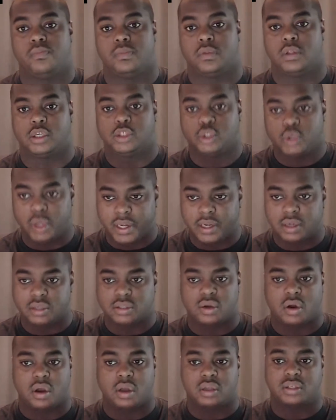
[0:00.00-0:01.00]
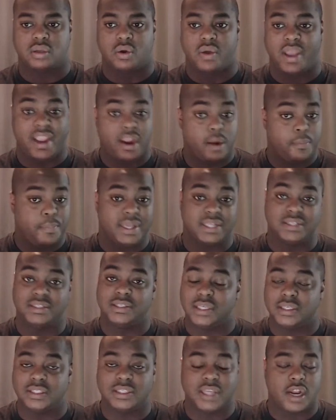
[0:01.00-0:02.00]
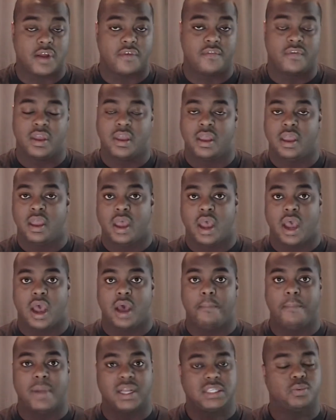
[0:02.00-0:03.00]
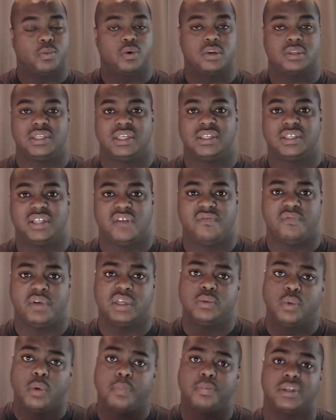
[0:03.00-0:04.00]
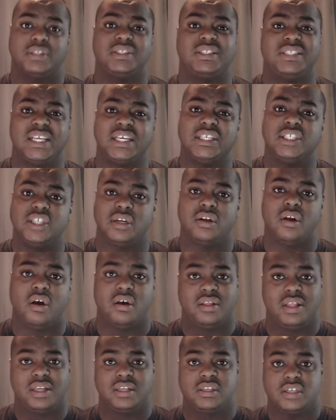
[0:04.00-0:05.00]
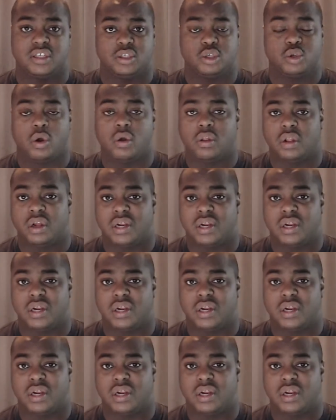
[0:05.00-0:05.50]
The triggers are also hairpin sensitive, much more sensitive, much more precision on this controller.